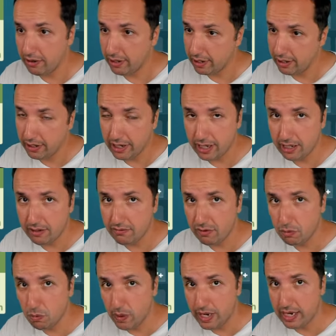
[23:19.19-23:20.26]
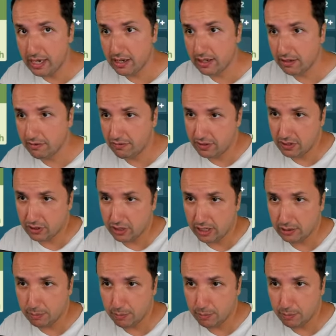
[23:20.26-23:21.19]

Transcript: Or he can even win if he start